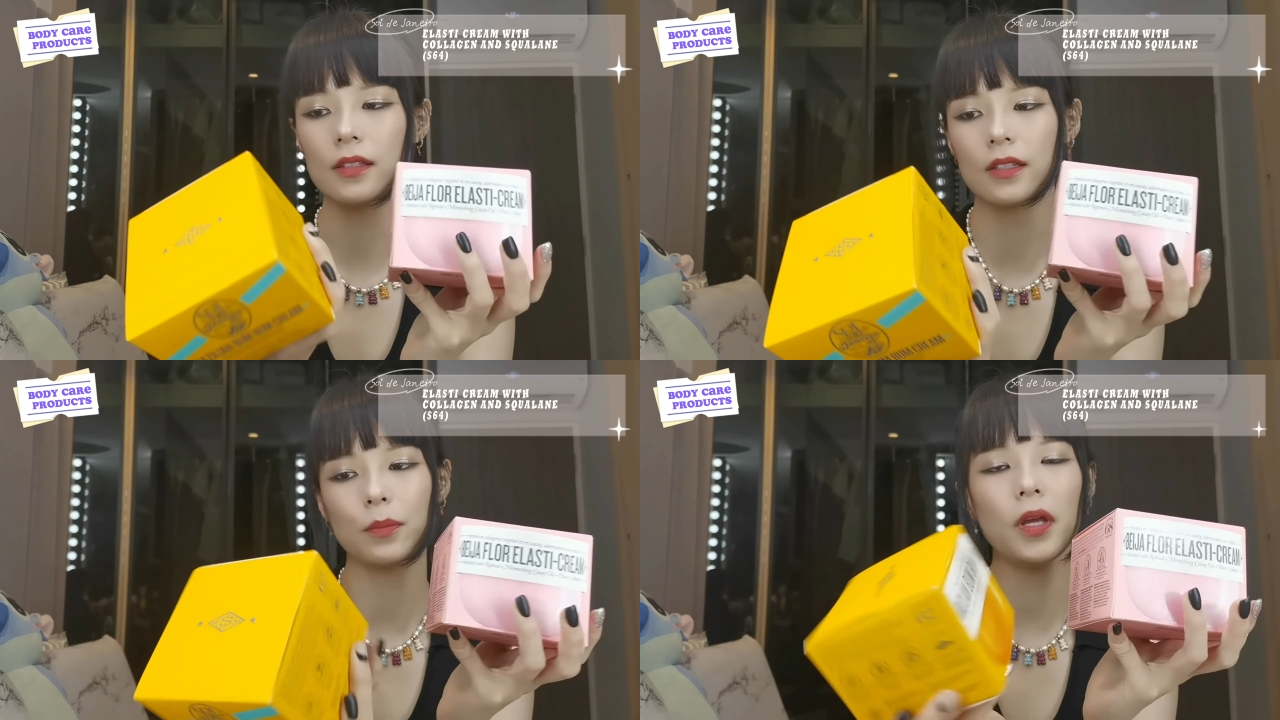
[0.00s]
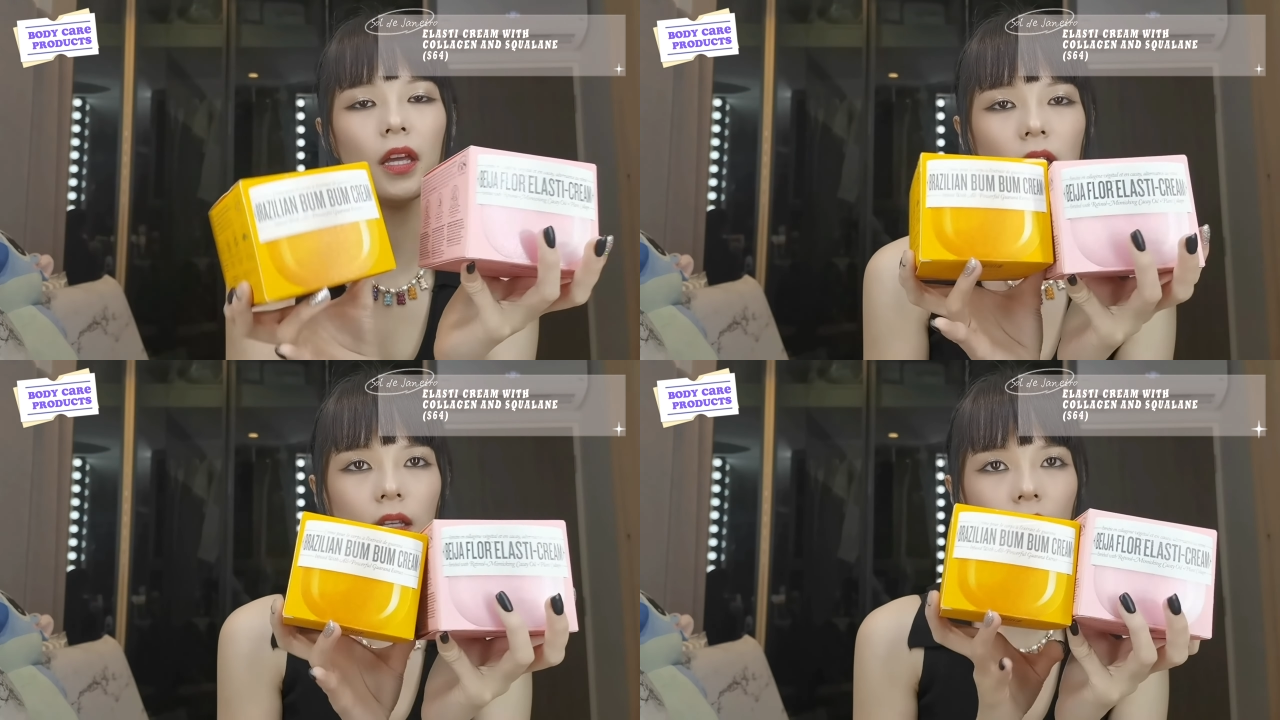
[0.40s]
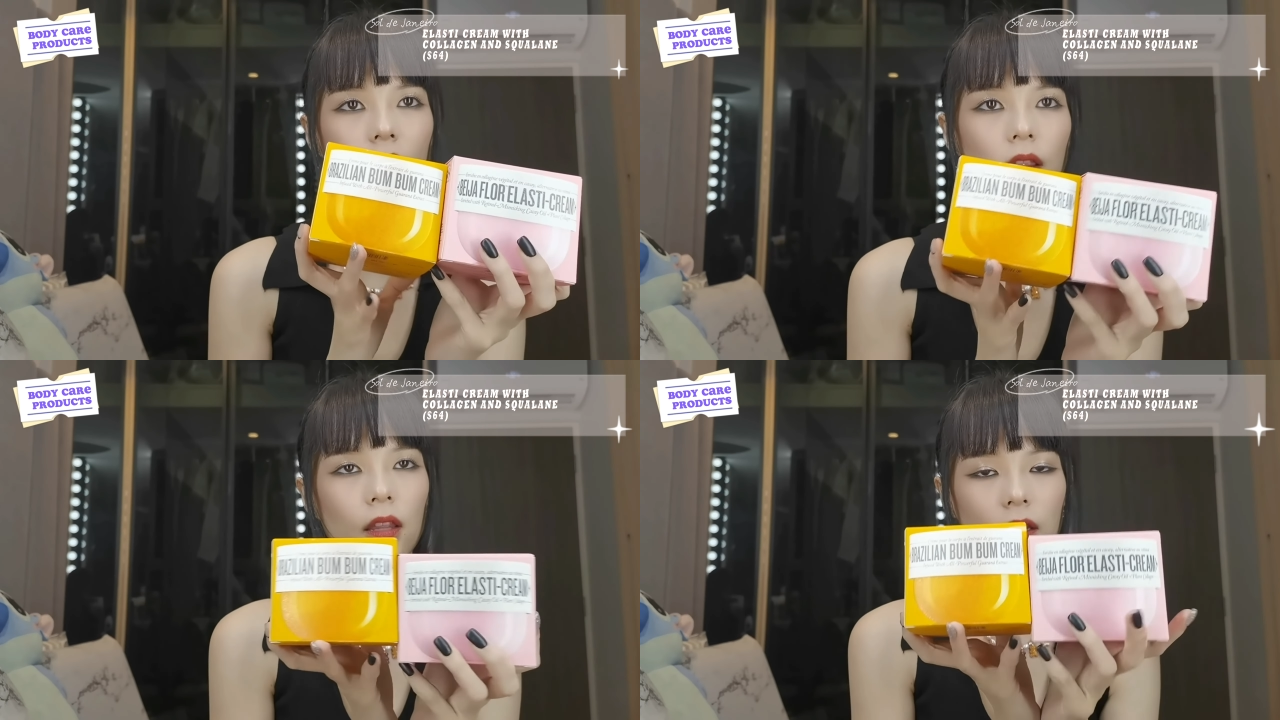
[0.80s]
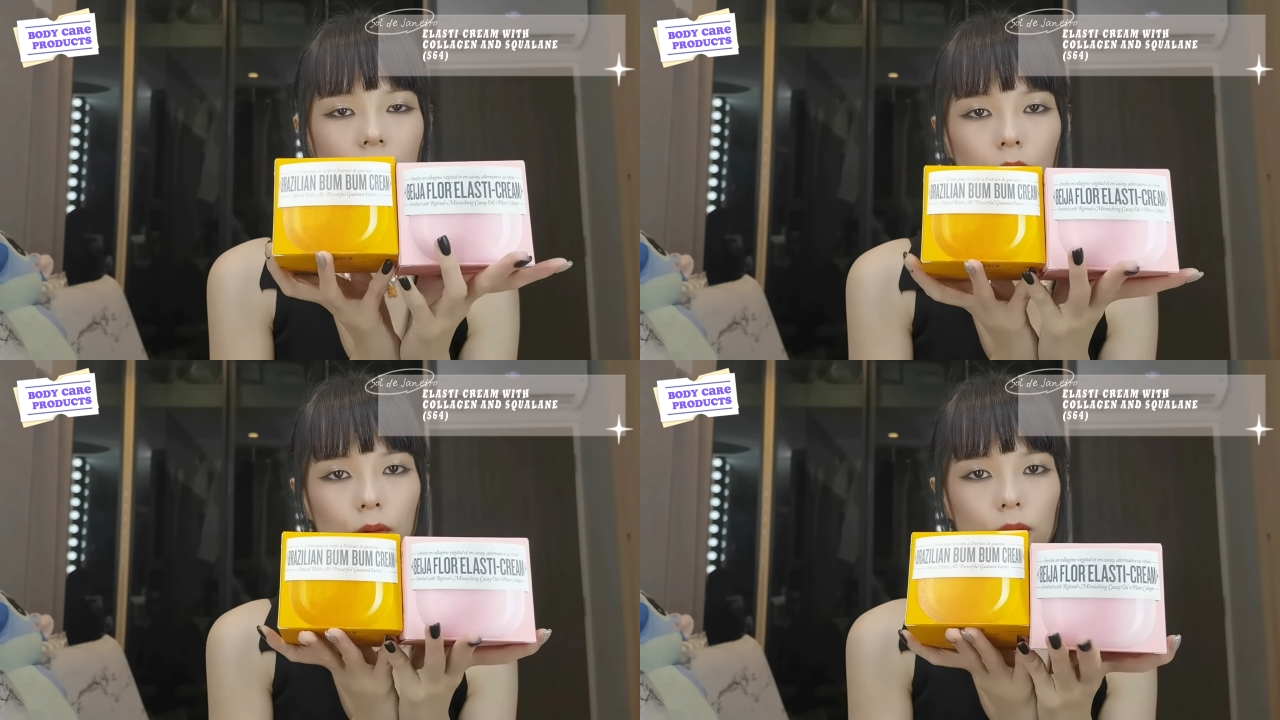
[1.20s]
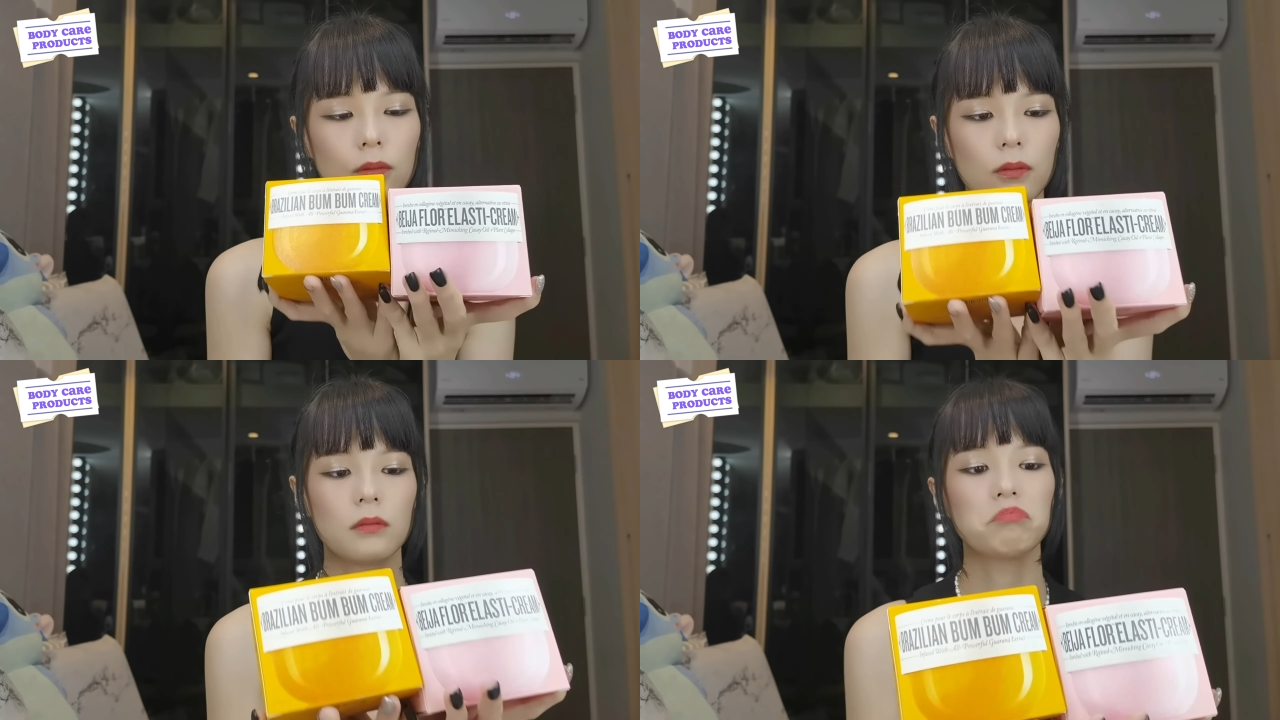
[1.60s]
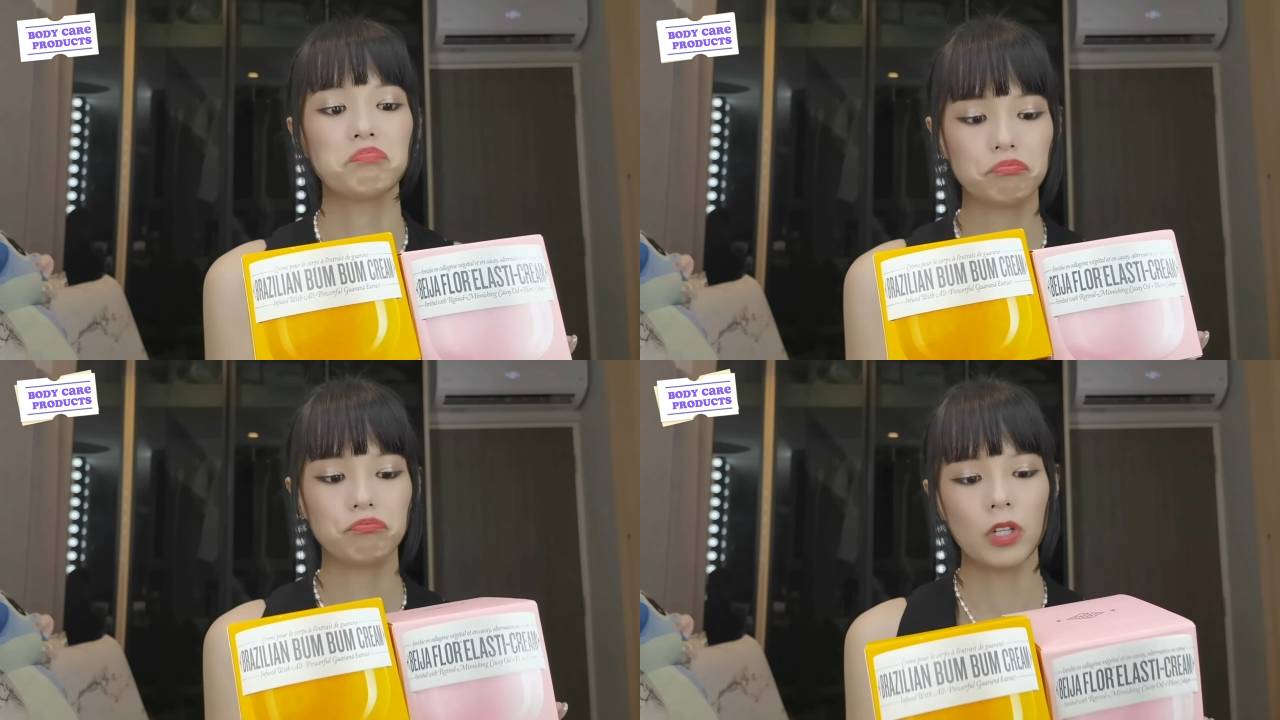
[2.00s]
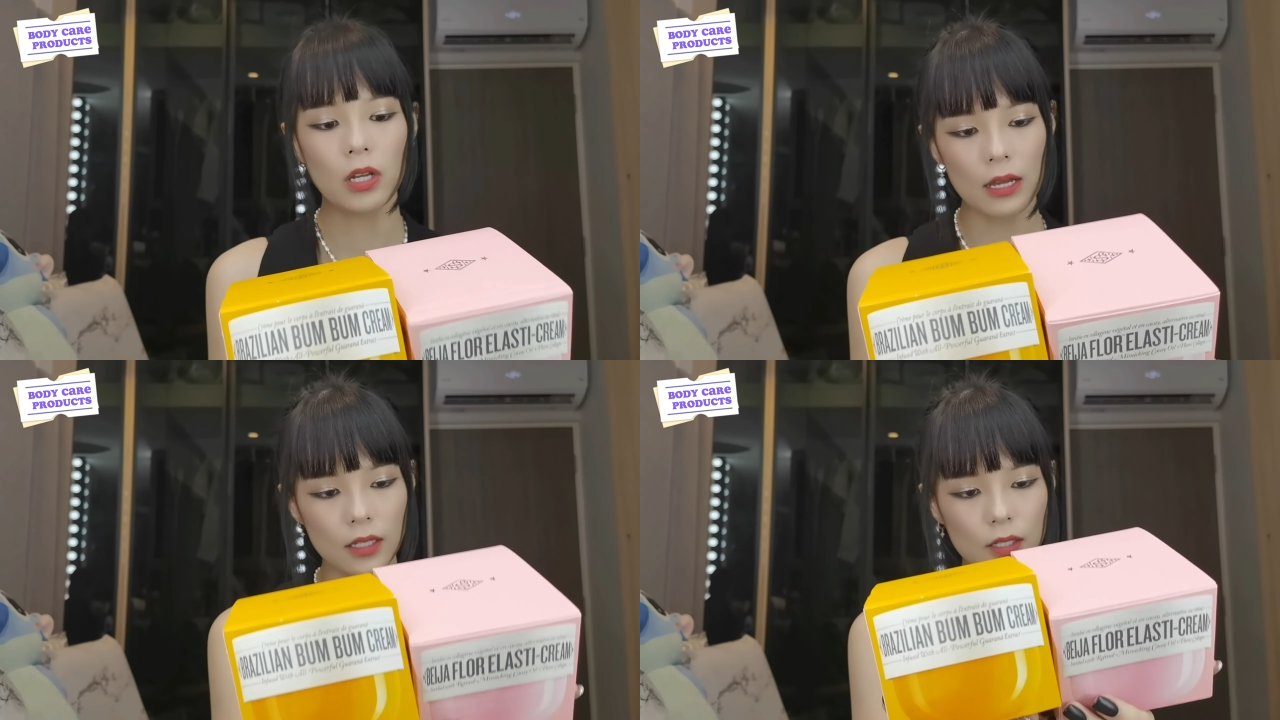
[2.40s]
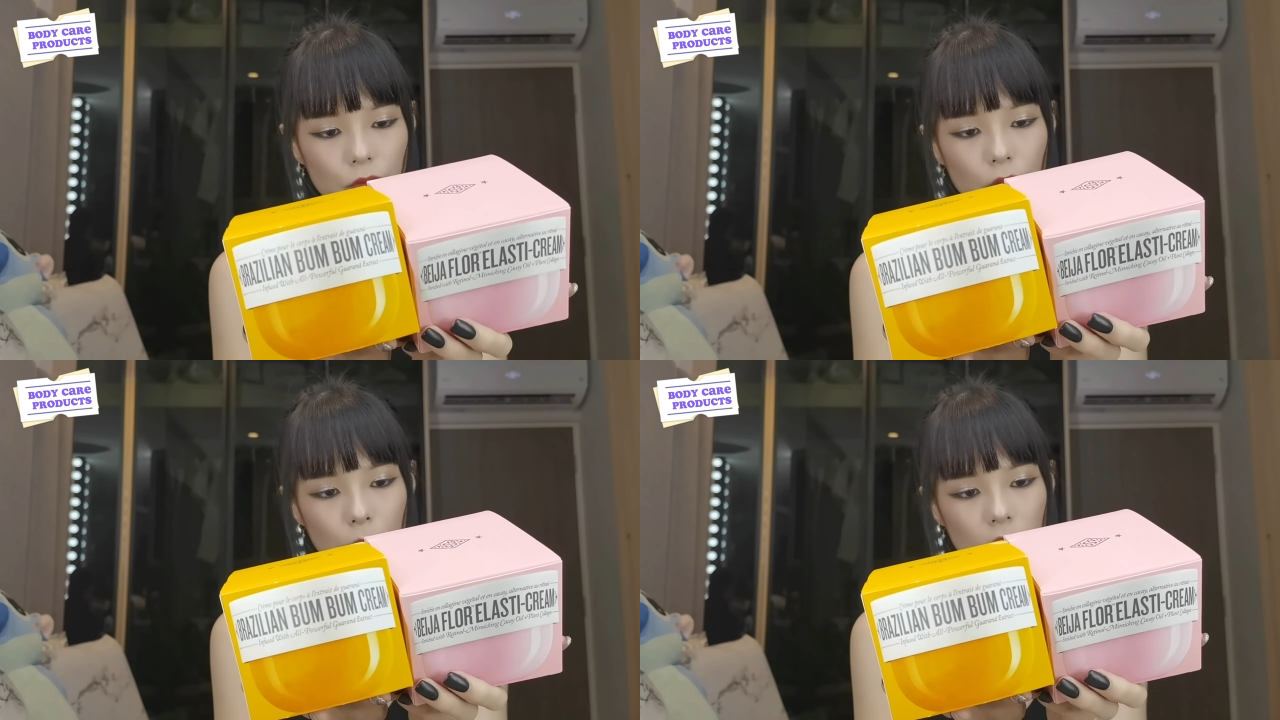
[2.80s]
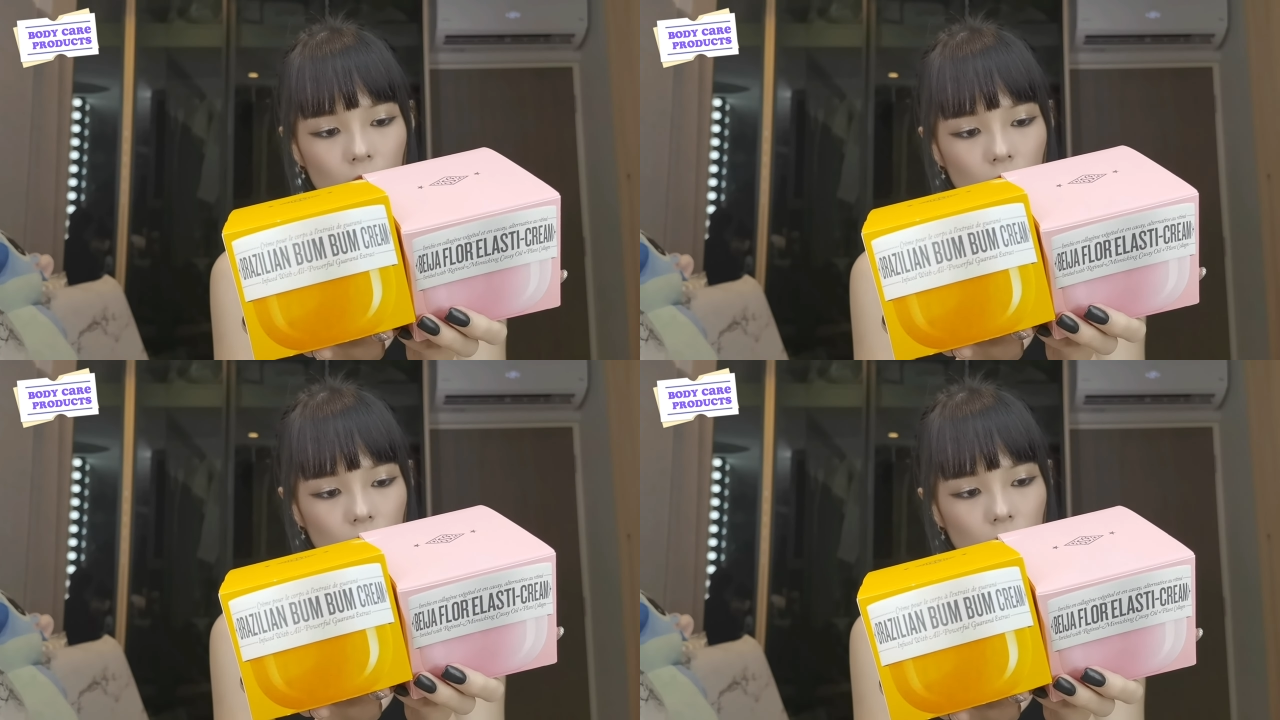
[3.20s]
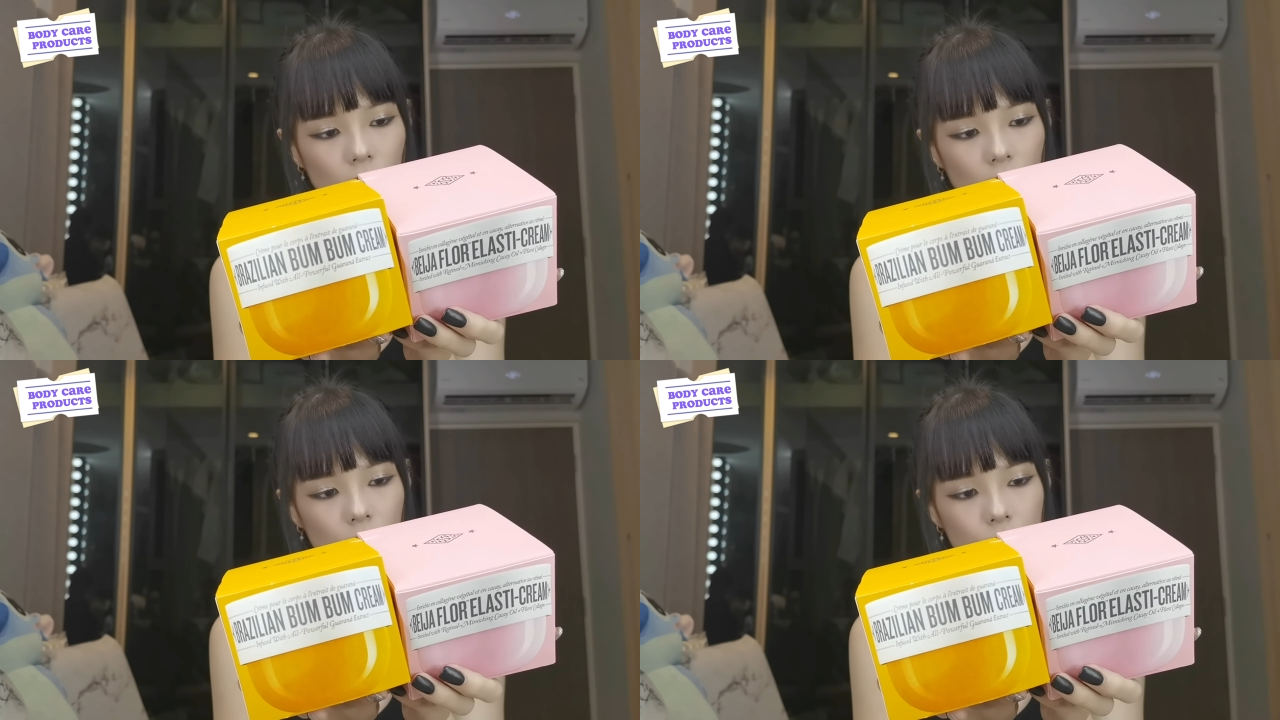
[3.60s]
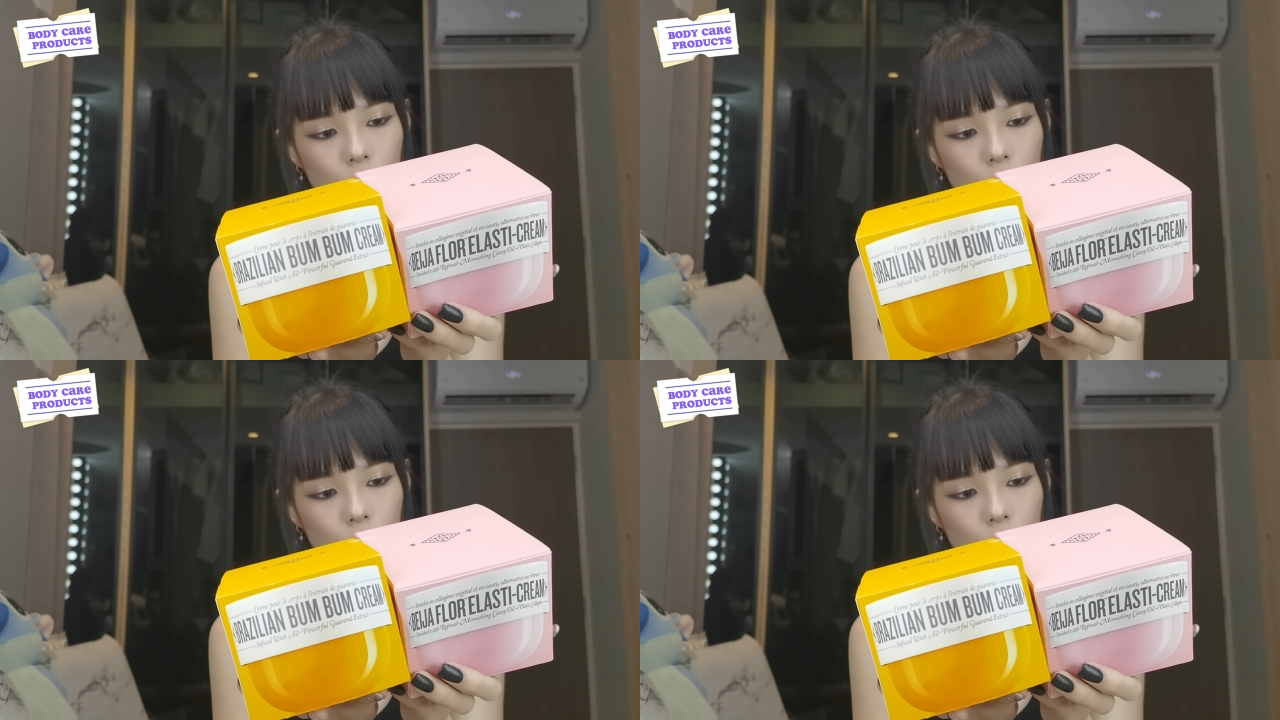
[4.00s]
It's the pink and the yellow. I think it's for your body. Yep.